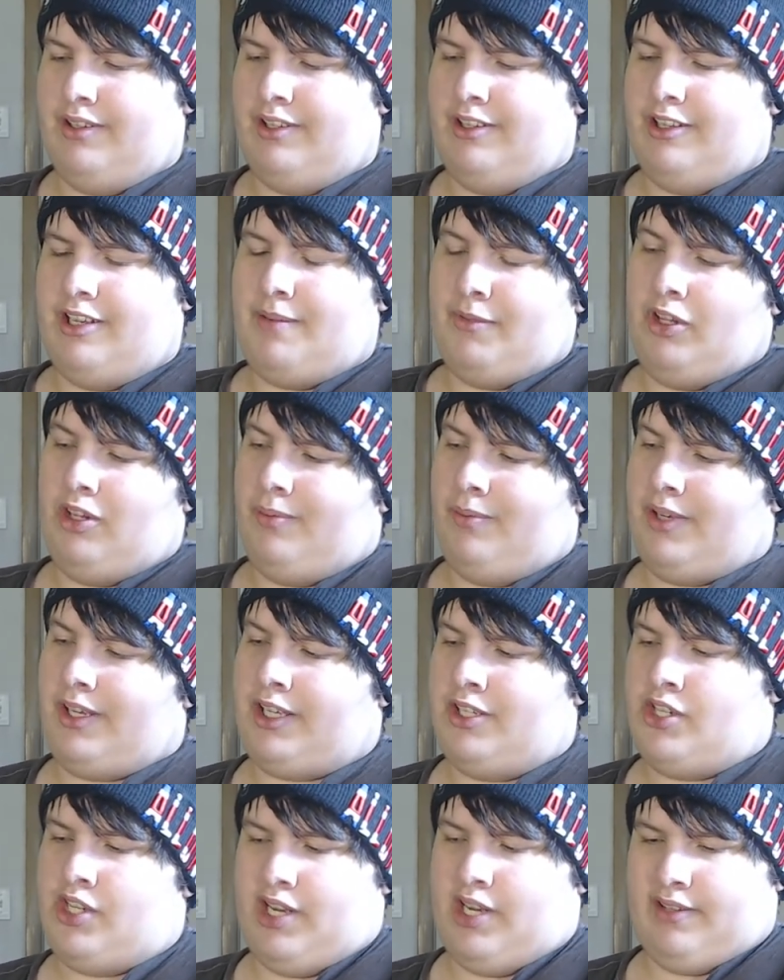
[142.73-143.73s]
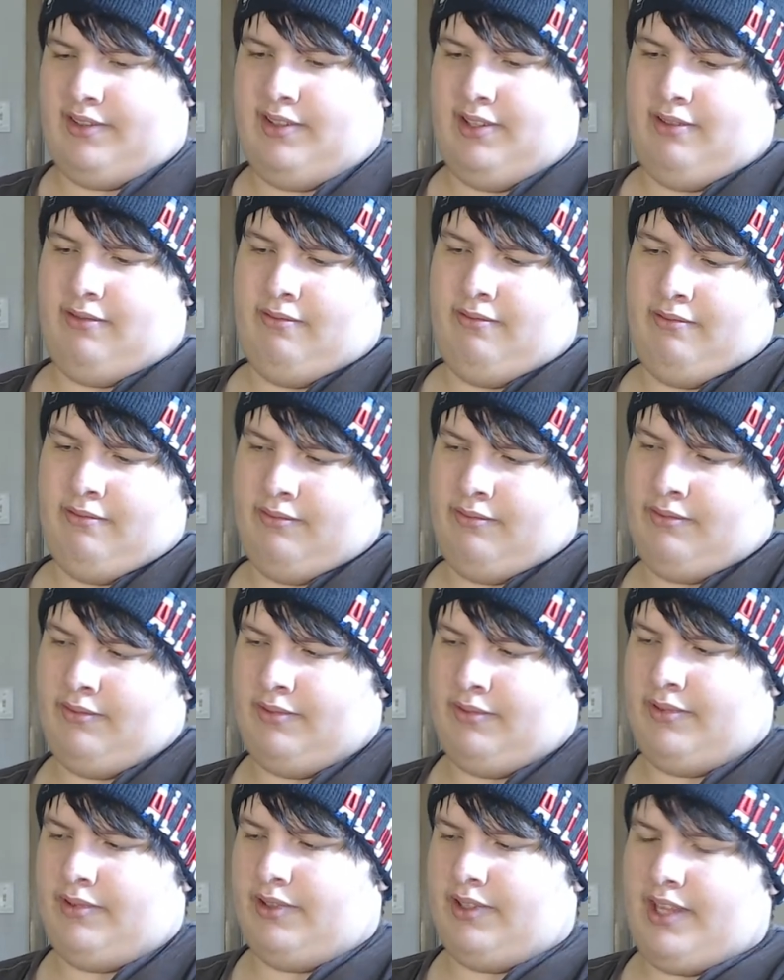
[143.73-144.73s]
I'm a little bit congested
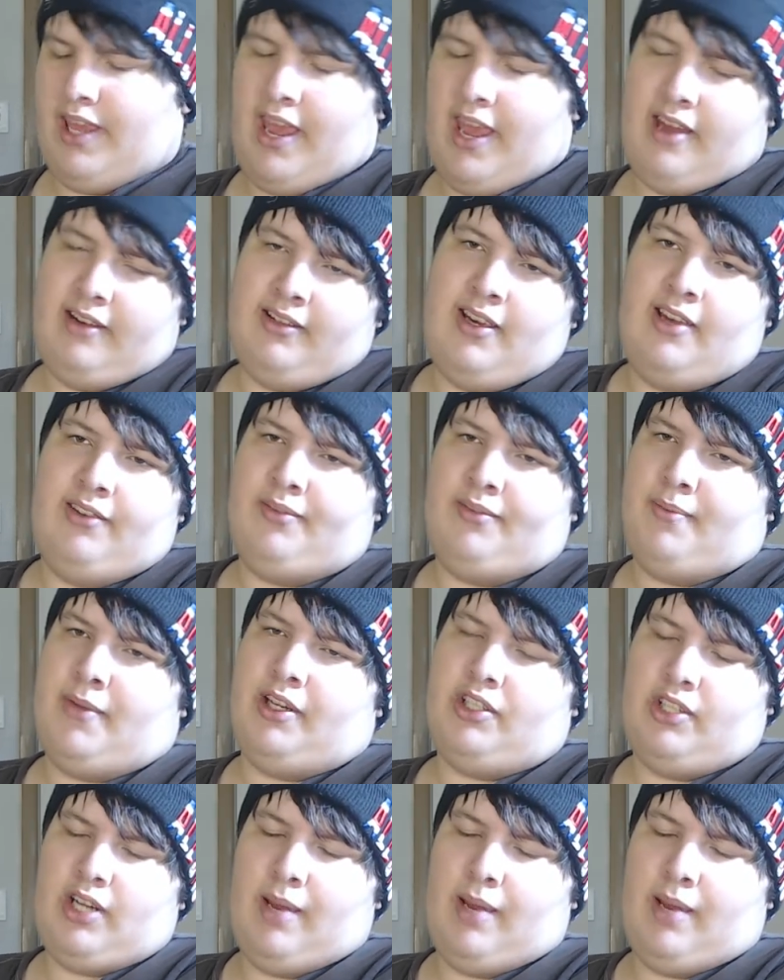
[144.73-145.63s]
can't taste much.